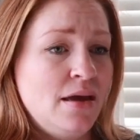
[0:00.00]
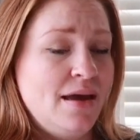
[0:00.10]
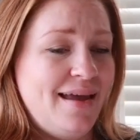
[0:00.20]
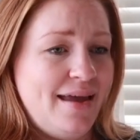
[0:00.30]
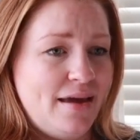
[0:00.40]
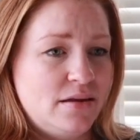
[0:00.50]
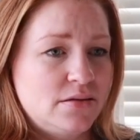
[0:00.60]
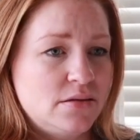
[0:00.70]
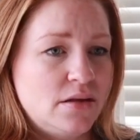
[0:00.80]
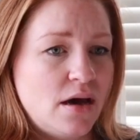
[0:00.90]
and
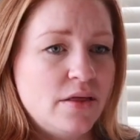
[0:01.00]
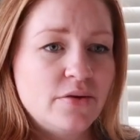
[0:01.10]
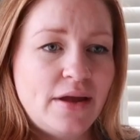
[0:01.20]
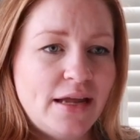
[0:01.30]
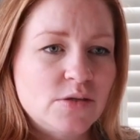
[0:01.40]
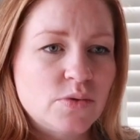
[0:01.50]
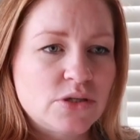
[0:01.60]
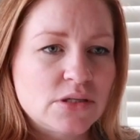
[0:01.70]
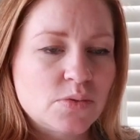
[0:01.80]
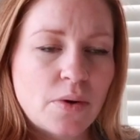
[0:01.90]
the other kids were
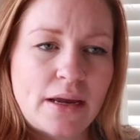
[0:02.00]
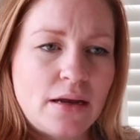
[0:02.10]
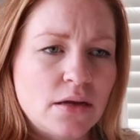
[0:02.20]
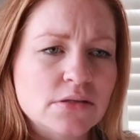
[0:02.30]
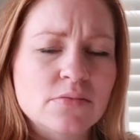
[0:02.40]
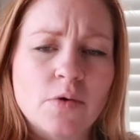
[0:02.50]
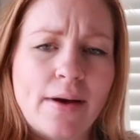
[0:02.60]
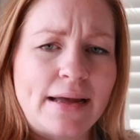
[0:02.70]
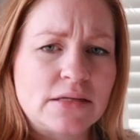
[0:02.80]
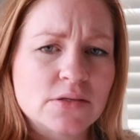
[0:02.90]
just working on some
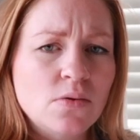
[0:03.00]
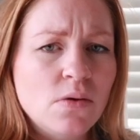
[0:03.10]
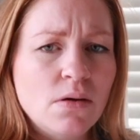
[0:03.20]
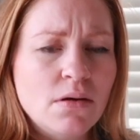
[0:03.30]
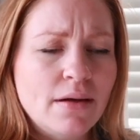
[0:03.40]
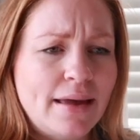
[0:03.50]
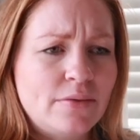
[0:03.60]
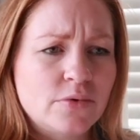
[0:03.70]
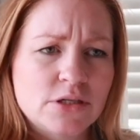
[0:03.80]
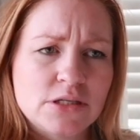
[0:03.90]
quiet school
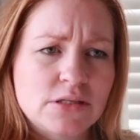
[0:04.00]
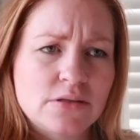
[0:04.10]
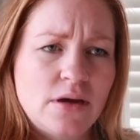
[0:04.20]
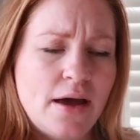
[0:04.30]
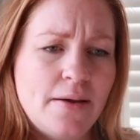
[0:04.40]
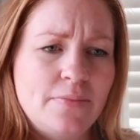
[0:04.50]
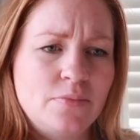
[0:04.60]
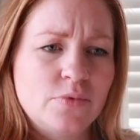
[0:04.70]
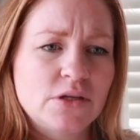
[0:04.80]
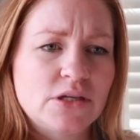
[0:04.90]
and were just
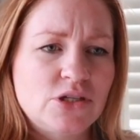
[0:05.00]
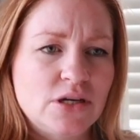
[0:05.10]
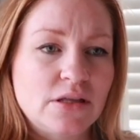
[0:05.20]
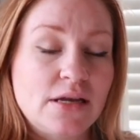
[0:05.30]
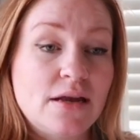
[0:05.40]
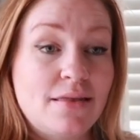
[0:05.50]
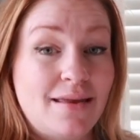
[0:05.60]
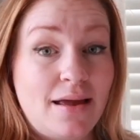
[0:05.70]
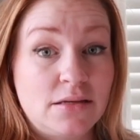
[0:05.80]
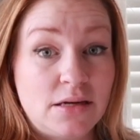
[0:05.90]
really chilling. And then
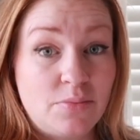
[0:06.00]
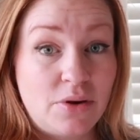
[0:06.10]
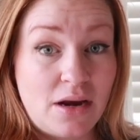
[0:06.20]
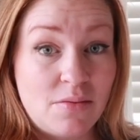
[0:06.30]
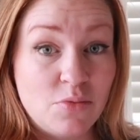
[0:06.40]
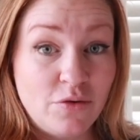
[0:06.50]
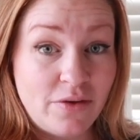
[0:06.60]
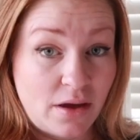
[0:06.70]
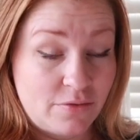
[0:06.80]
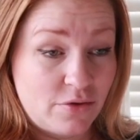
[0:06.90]
I ended up putting a
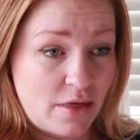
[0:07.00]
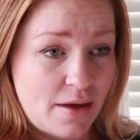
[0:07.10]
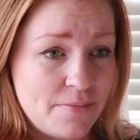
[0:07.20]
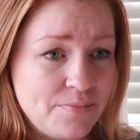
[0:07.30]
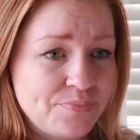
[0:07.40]
movie on for them.